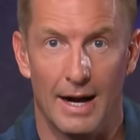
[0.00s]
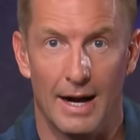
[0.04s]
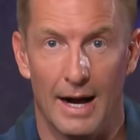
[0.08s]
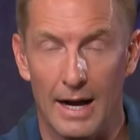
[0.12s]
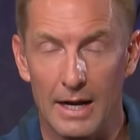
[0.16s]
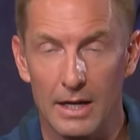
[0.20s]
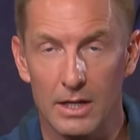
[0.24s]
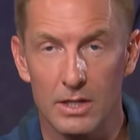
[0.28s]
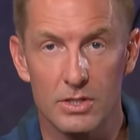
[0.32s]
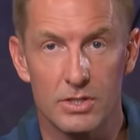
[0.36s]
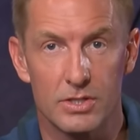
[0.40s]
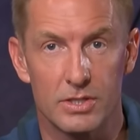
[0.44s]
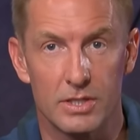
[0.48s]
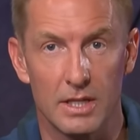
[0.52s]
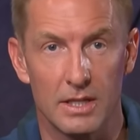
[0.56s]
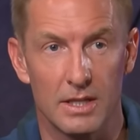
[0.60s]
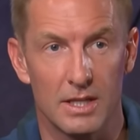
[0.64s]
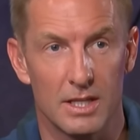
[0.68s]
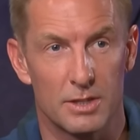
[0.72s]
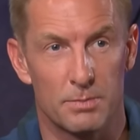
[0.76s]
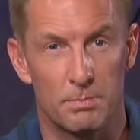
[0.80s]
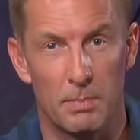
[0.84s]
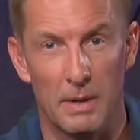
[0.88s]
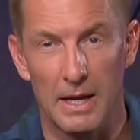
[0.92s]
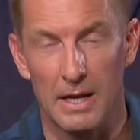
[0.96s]
I could see
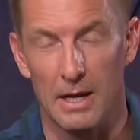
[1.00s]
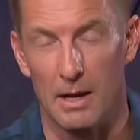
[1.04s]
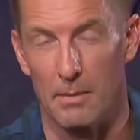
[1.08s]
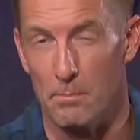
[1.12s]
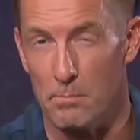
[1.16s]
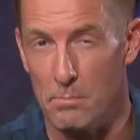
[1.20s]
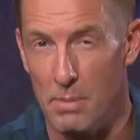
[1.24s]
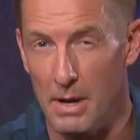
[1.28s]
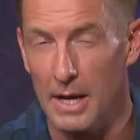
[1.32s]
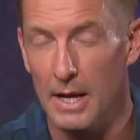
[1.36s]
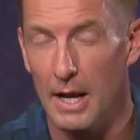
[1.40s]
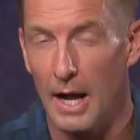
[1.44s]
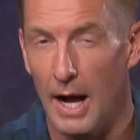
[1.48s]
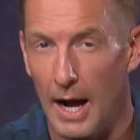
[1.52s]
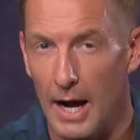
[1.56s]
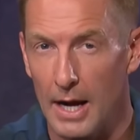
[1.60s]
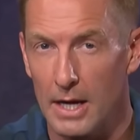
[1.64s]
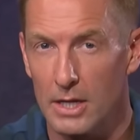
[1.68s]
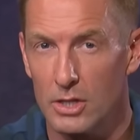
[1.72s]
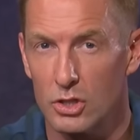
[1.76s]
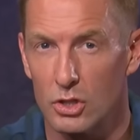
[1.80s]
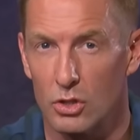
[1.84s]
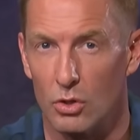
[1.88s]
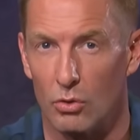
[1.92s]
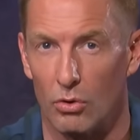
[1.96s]
this being a bit
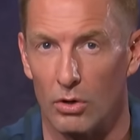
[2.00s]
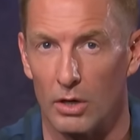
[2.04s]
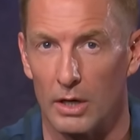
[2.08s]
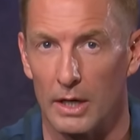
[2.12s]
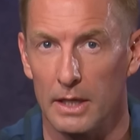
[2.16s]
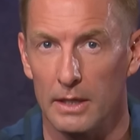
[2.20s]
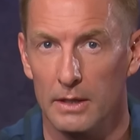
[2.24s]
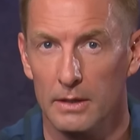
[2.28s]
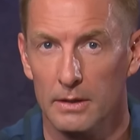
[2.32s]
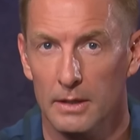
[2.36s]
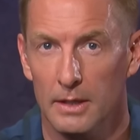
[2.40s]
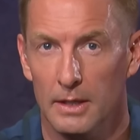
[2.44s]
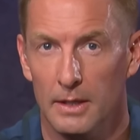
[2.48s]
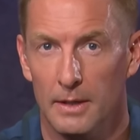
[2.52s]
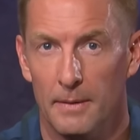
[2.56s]
high scoring.